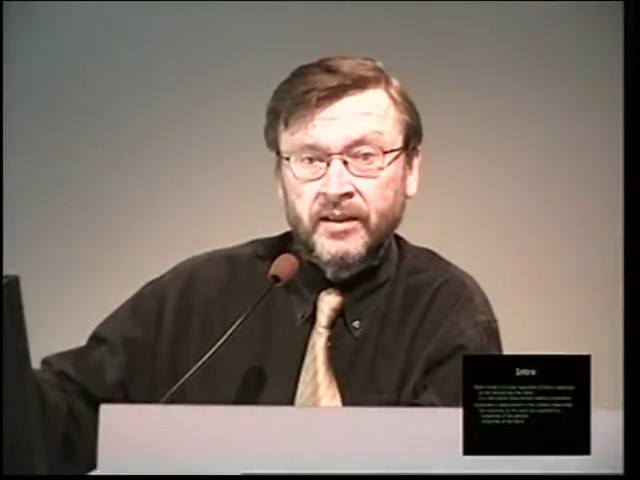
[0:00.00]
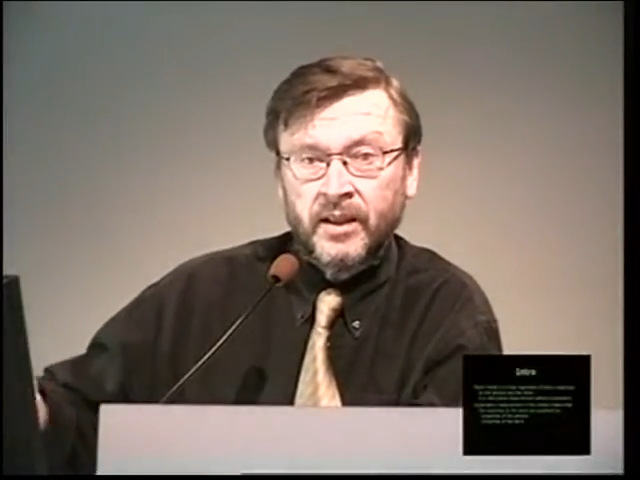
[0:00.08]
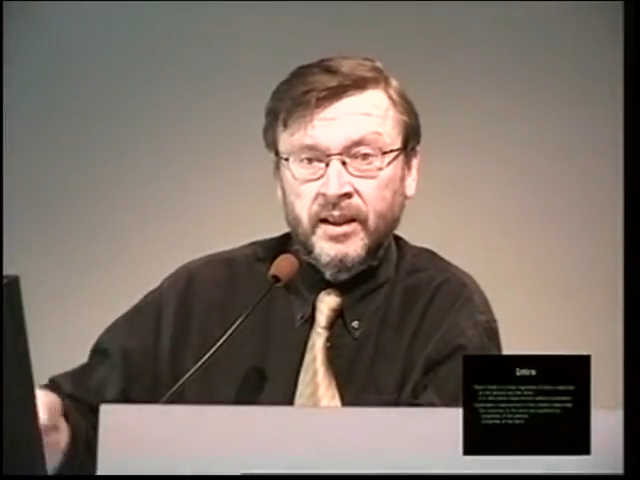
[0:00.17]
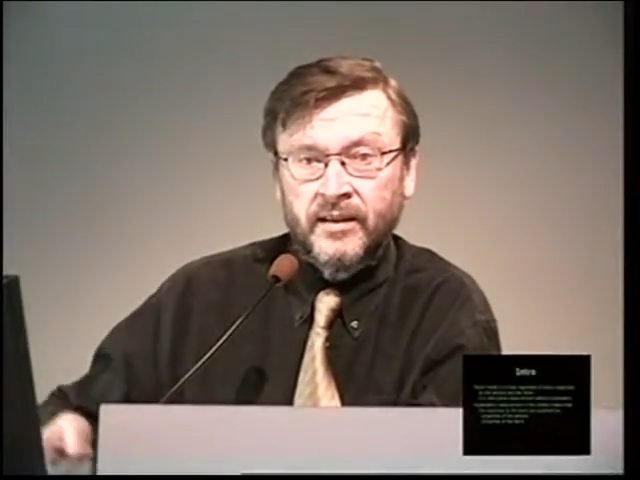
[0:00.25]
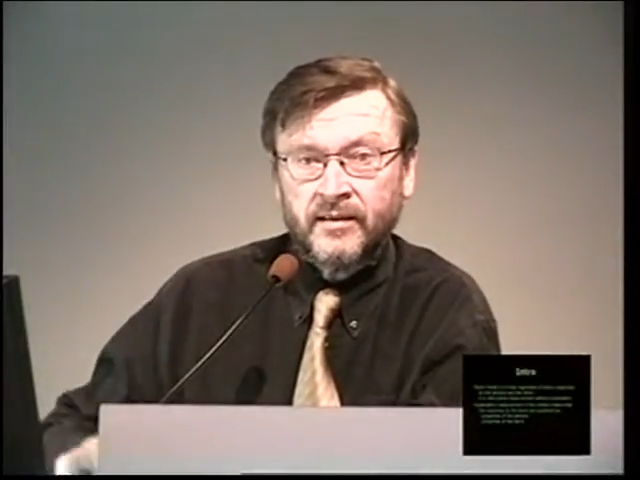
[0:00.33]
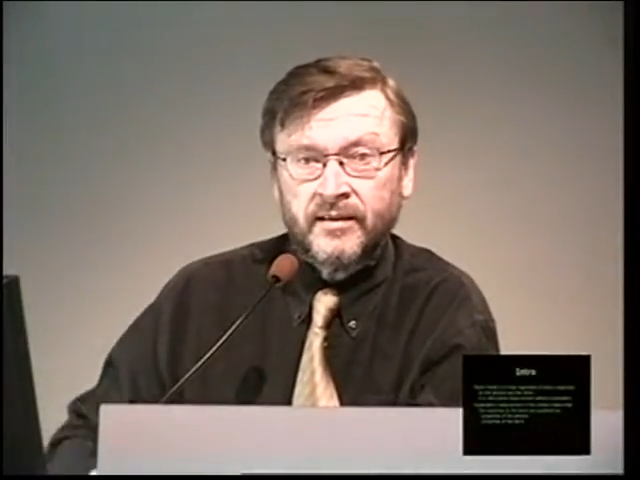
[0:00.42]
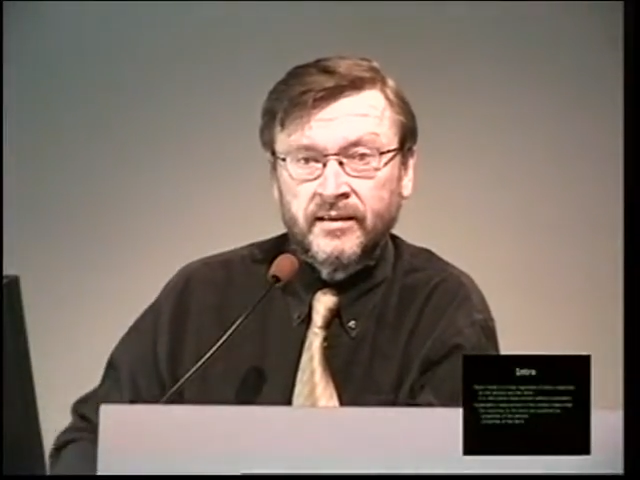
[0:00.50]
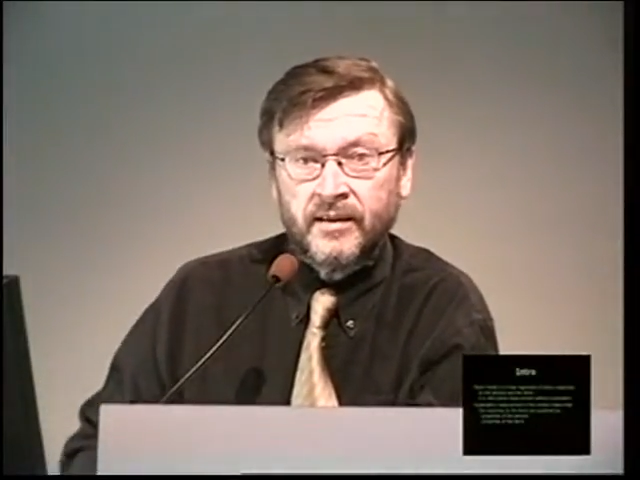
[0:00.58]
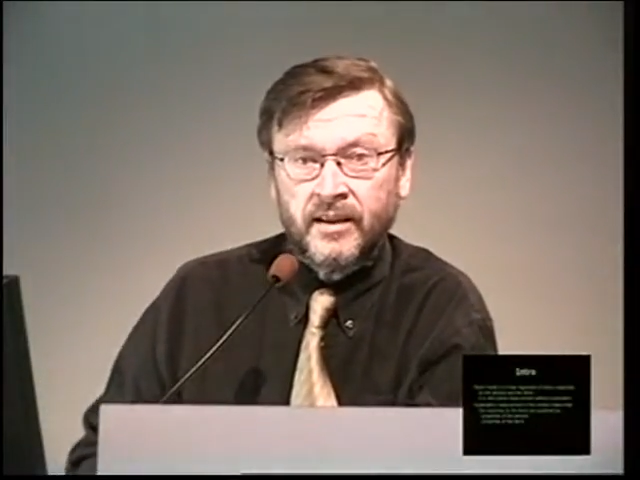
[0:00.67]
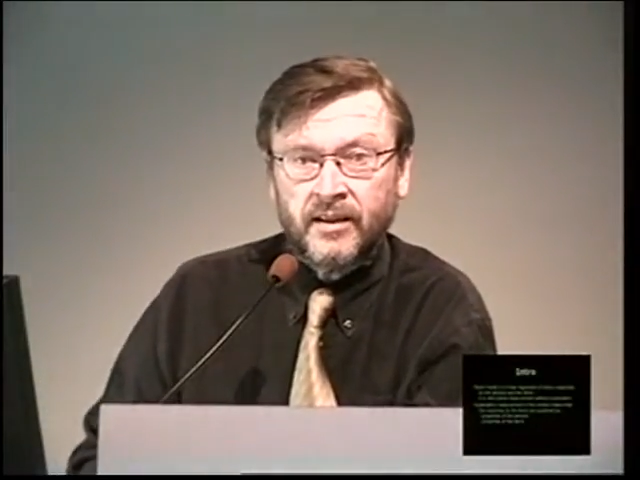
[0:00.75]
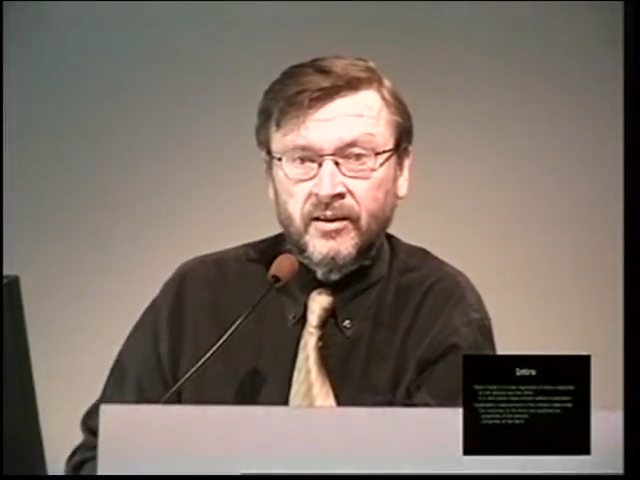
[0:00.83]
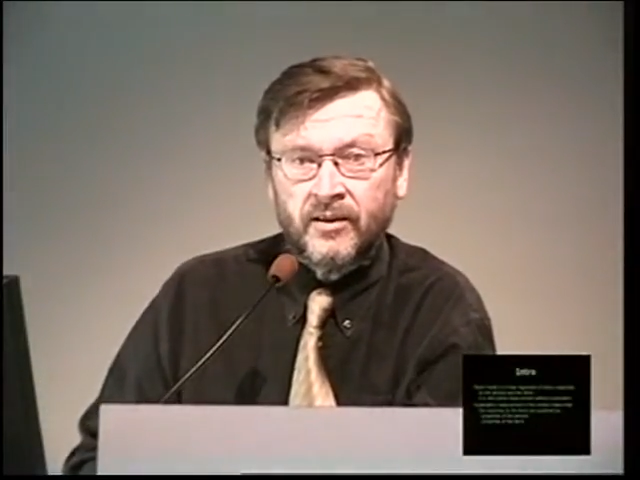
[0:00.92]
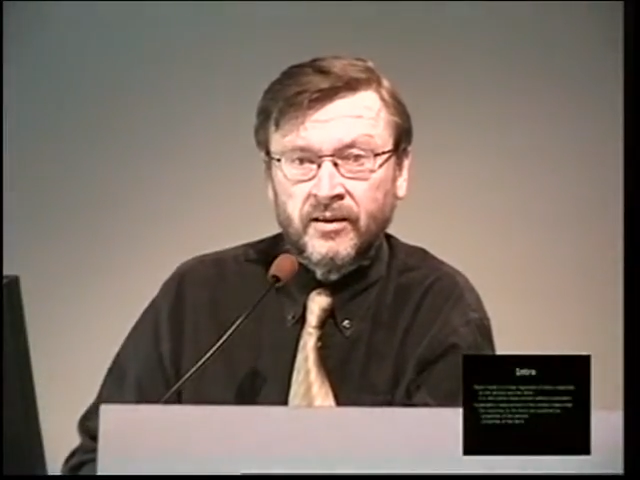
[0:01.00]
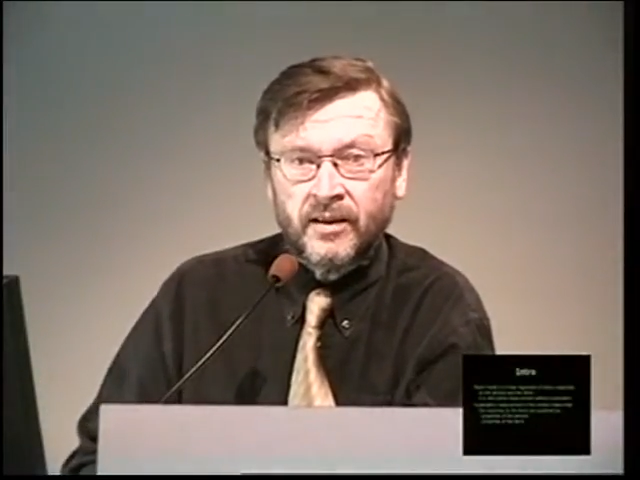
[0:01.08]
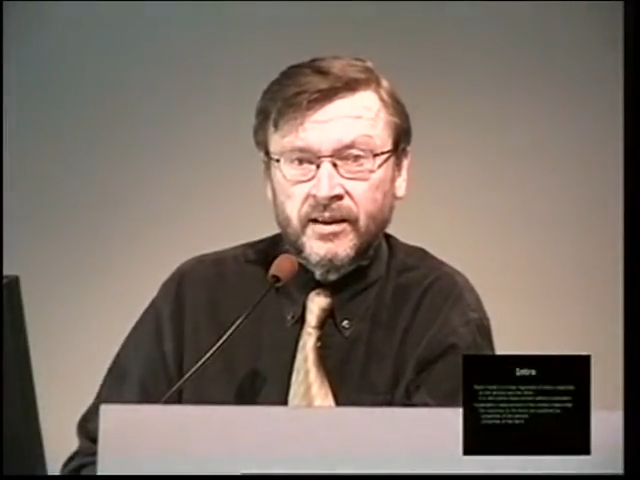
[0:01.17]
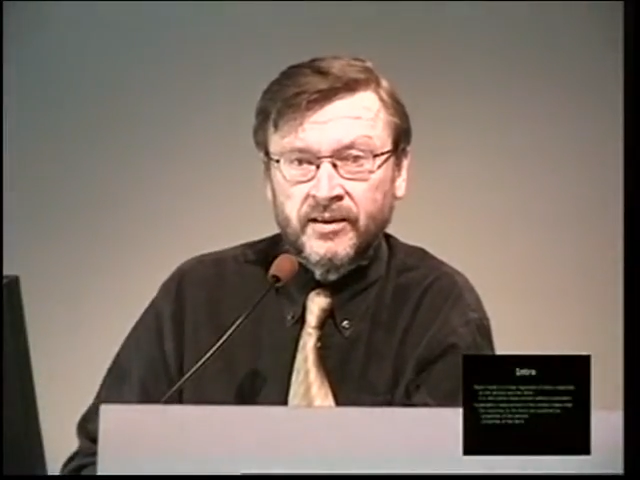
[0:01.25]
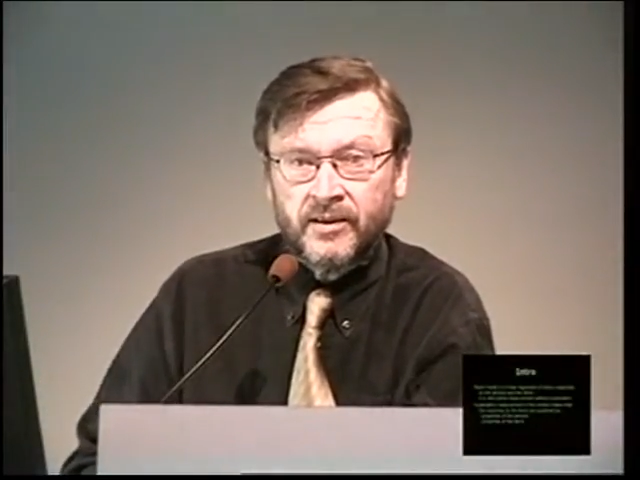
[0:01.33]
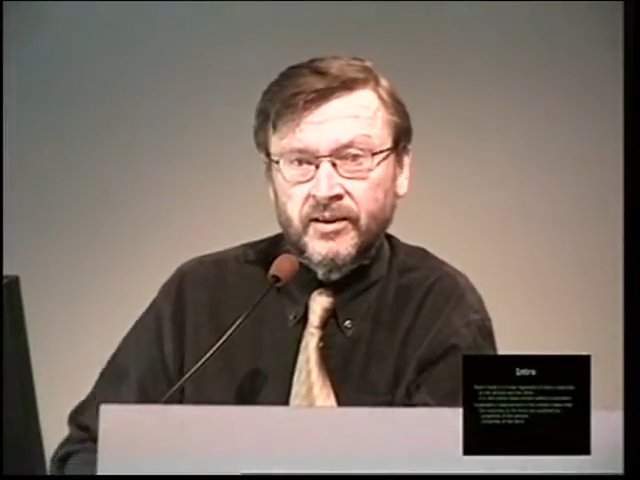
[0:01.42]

slides in all,